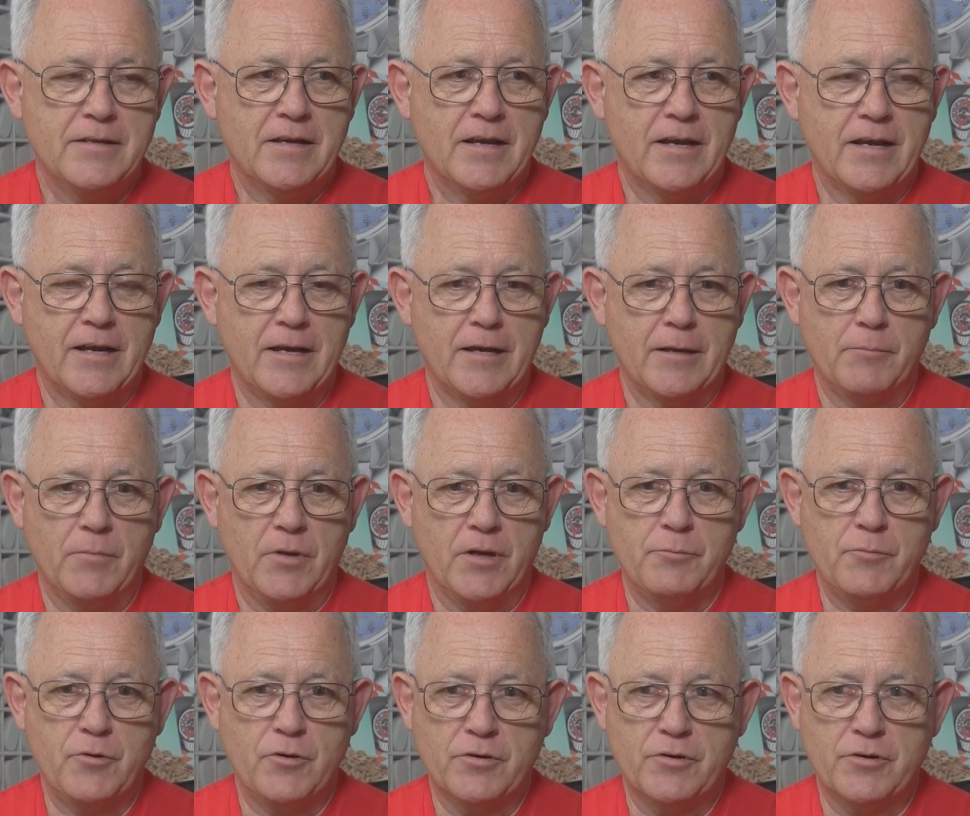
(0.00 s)

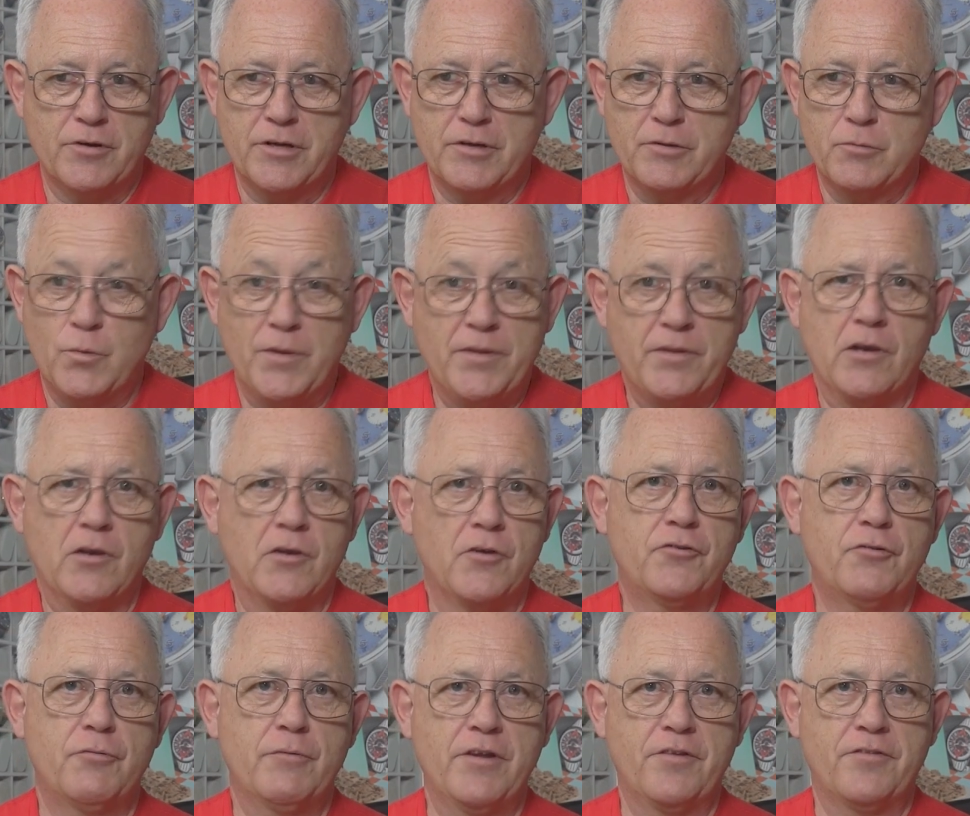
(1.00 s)
I'm not going to win the
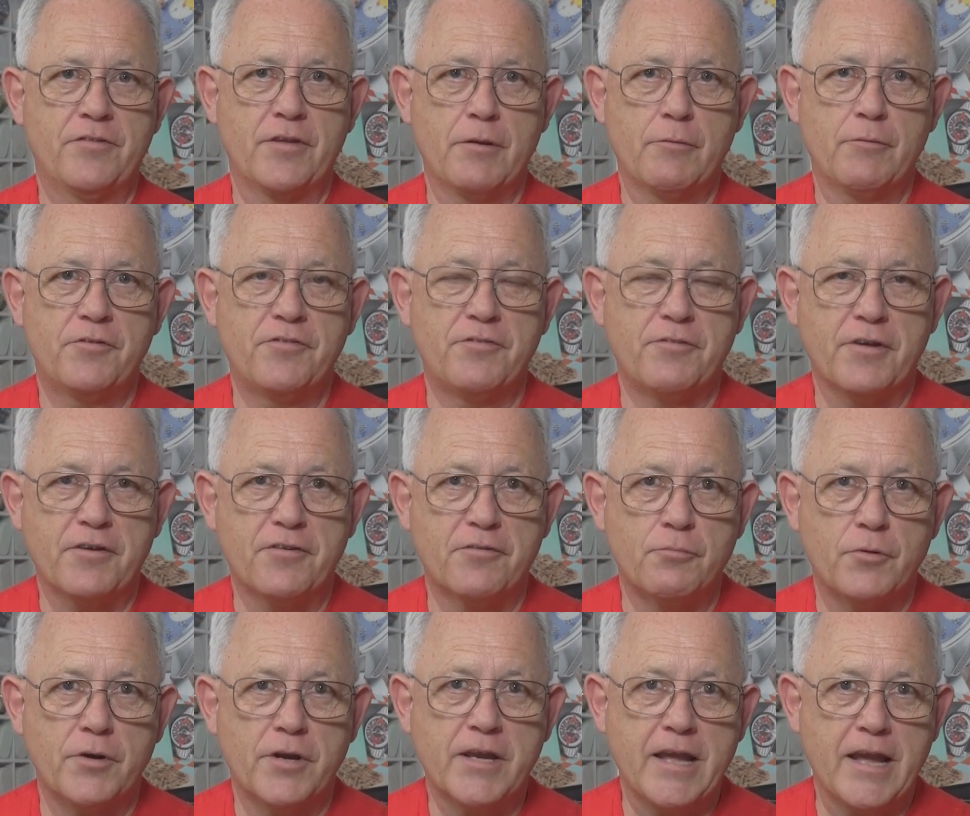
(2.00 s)
lottery, so that restricts
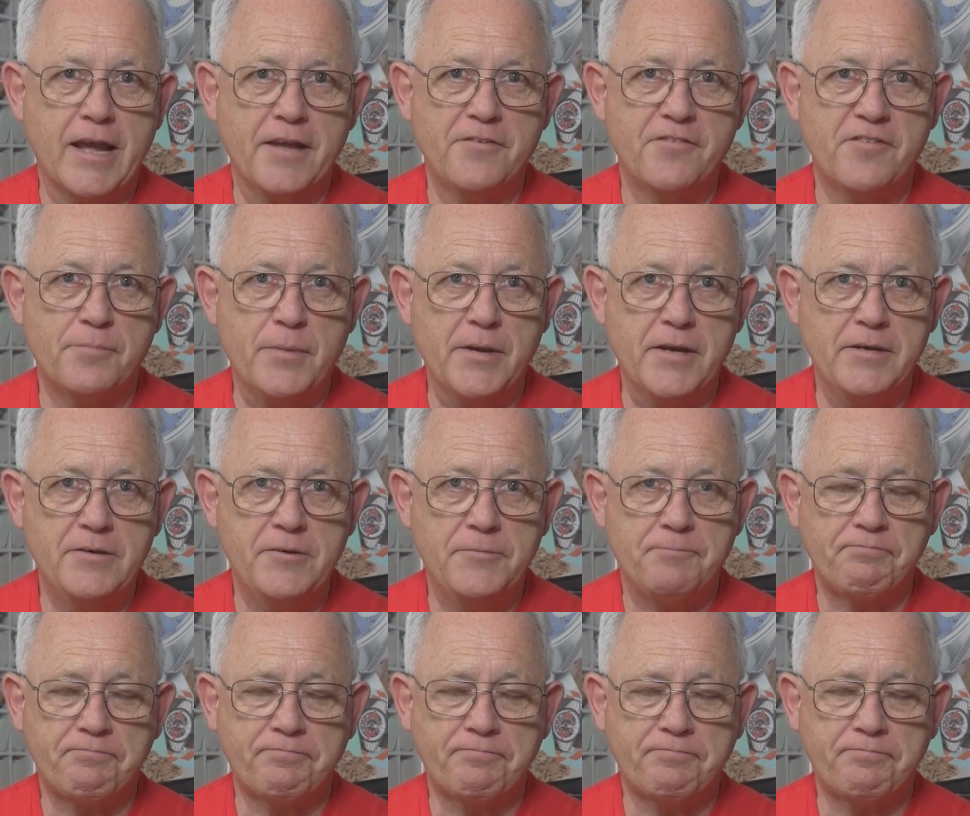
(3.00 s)
what I can spend.